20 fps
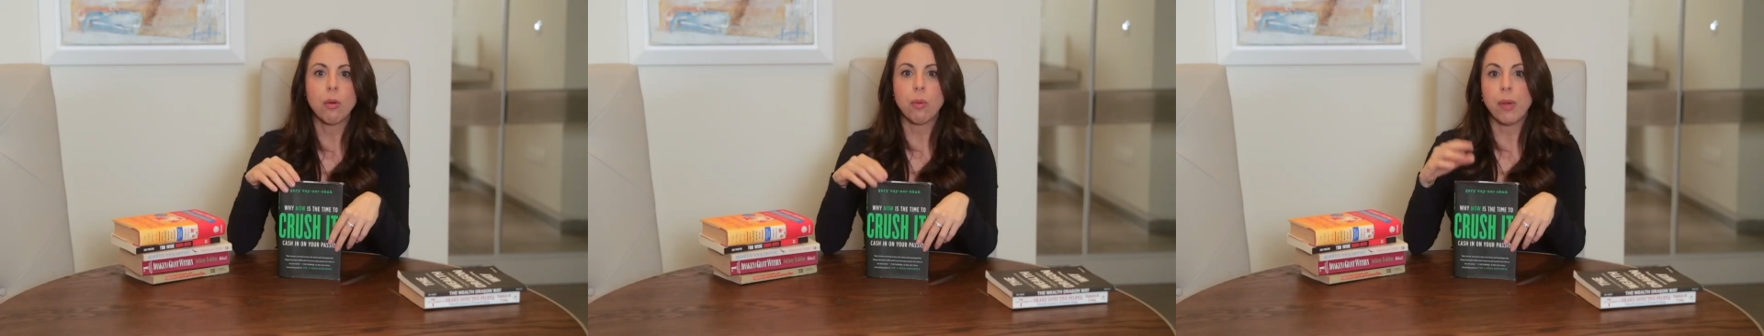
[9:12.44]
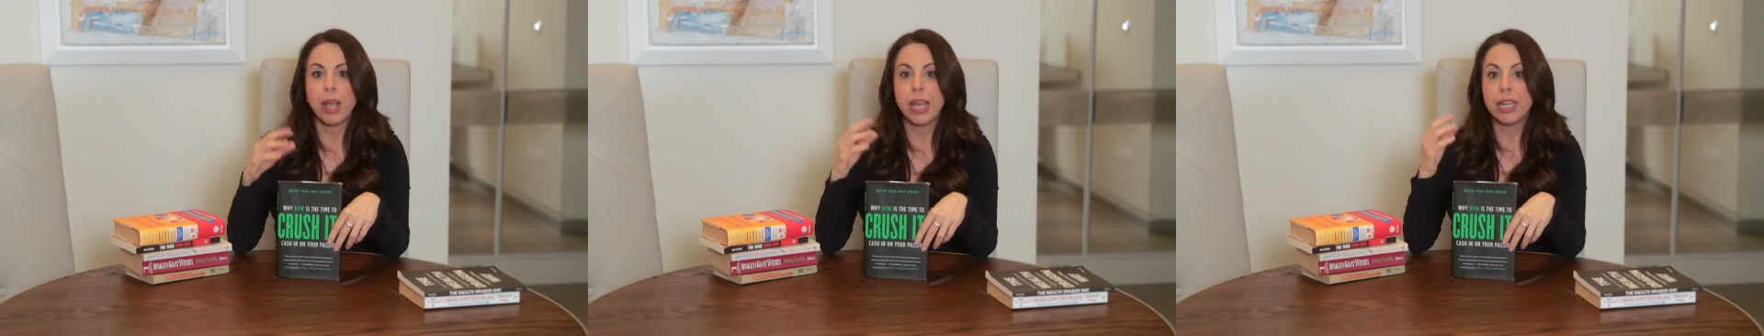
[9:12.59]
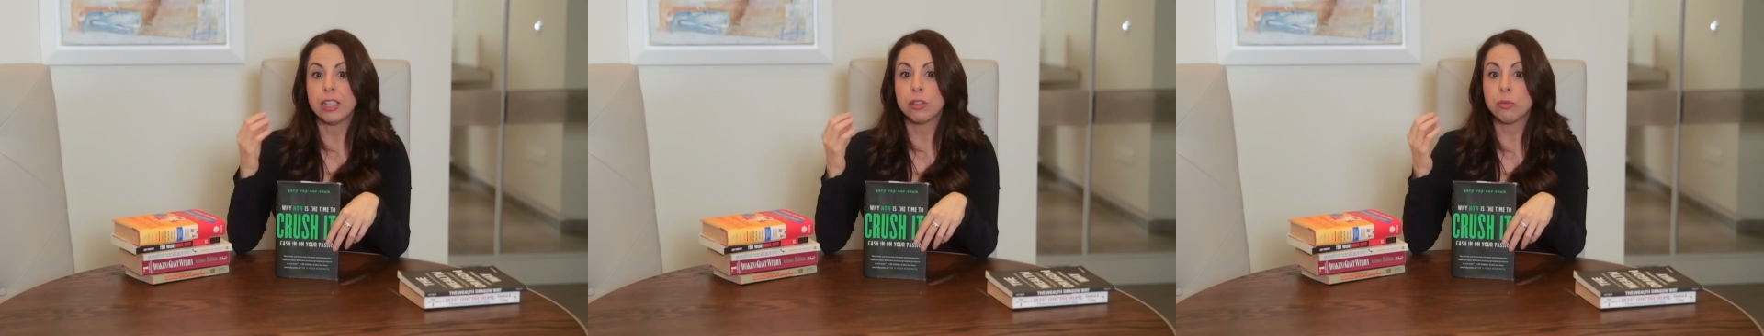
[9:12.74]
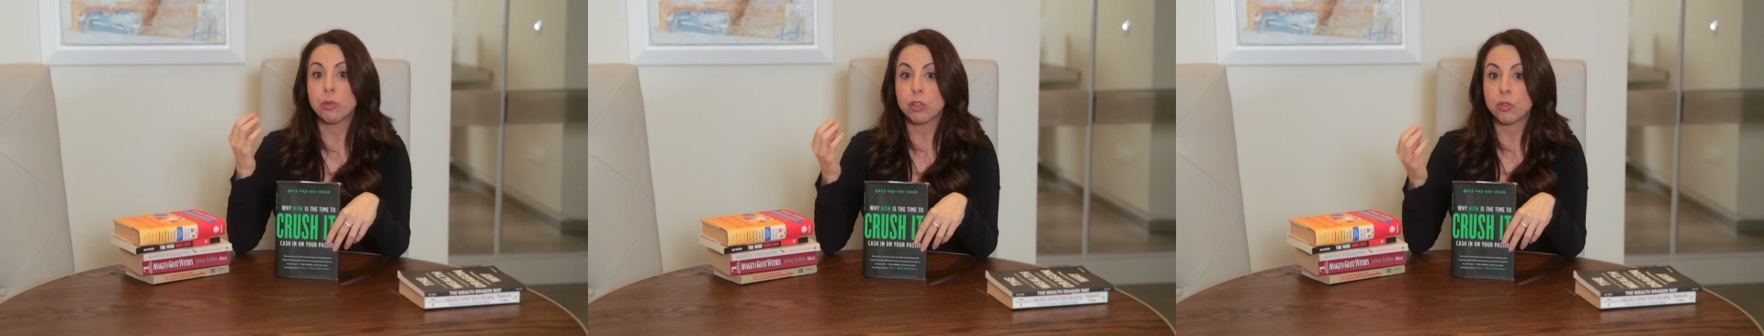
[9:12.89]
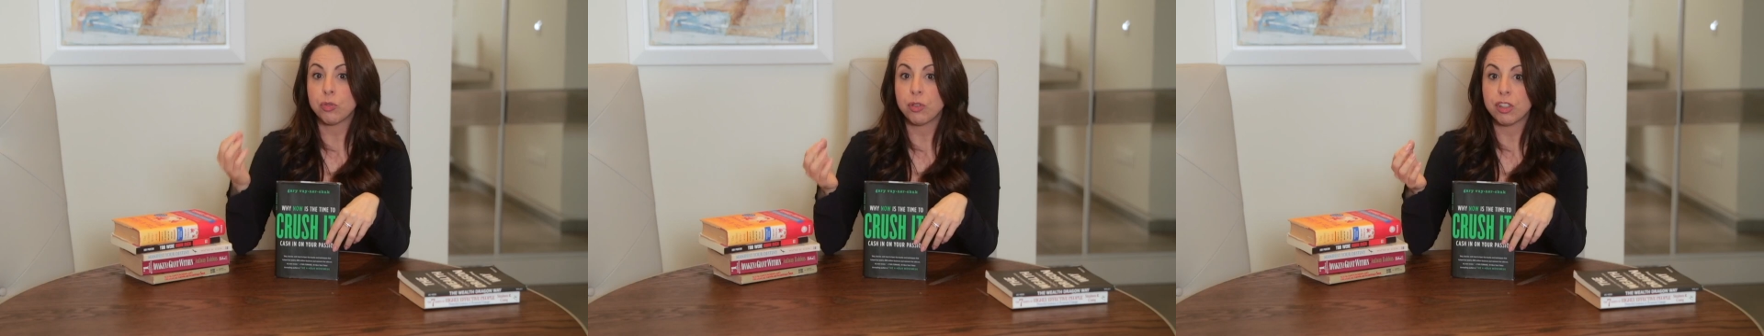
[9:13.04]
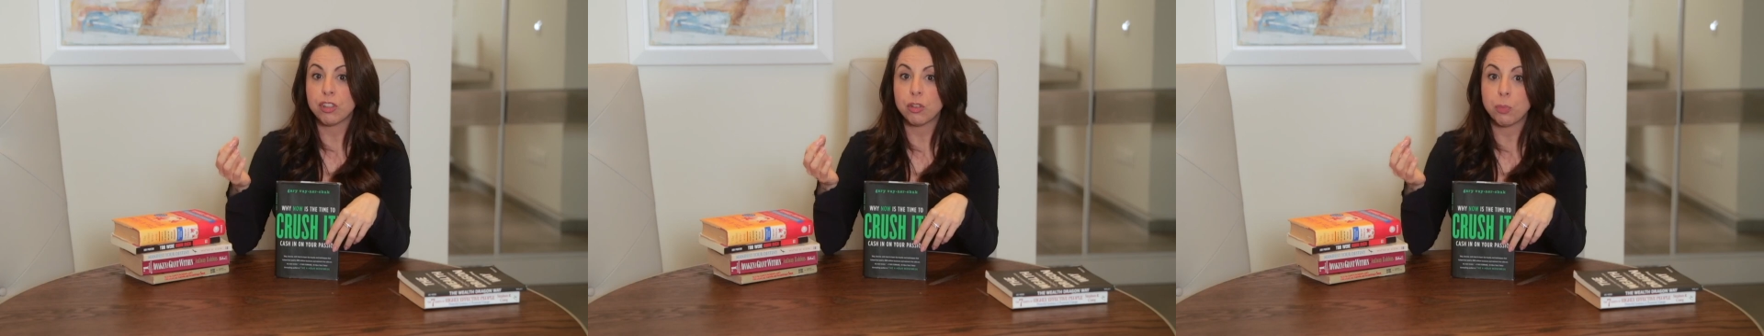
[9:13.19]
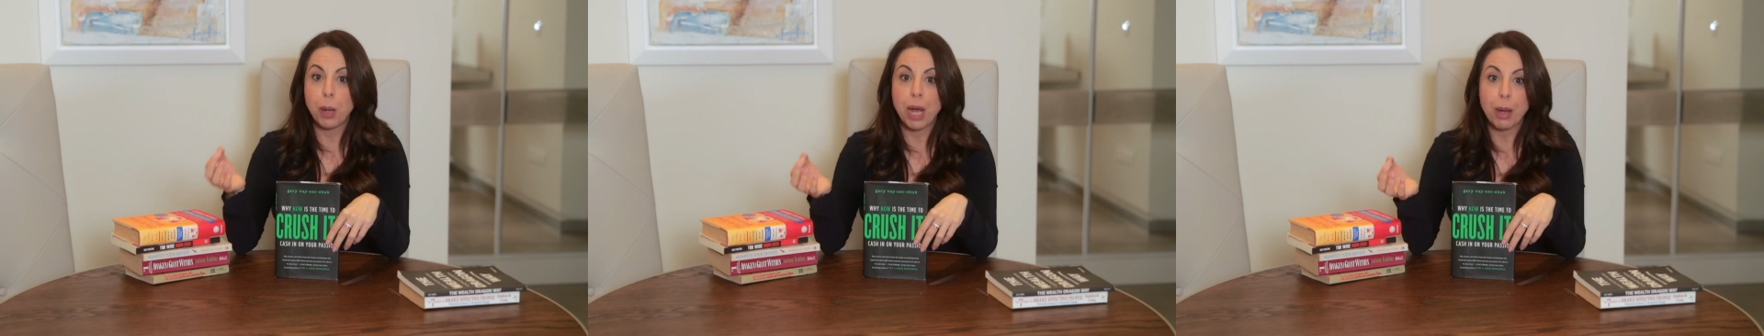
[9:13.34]
when it was
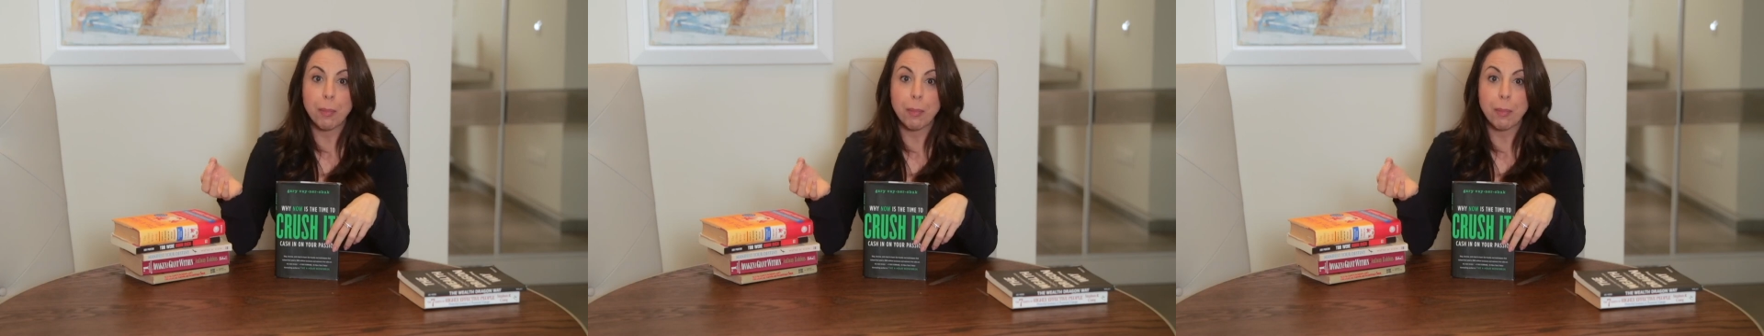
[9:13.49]
first